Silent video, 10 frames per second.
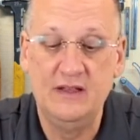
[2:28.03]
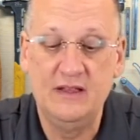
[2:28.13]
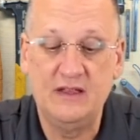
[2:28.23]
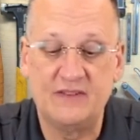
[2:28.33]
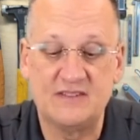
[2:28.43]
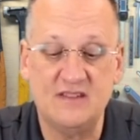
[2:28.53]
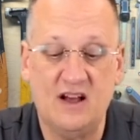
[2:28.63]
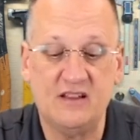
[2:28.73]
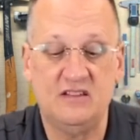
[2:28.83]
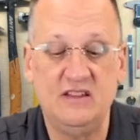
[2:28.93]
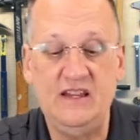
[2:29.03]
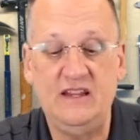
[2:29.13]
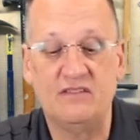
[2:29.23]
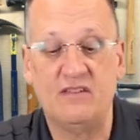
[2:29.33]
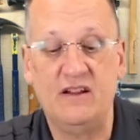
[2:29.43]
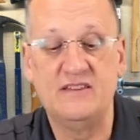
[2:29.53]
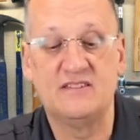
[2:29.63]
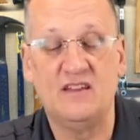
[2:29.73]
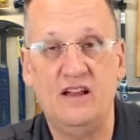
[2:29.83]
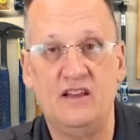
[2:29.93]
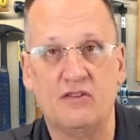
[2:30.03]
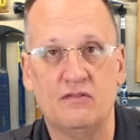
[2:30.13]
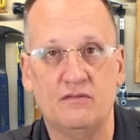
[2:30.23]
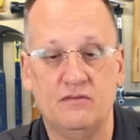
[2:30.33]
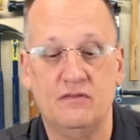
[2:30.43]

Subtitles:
If it's not clean right inside here,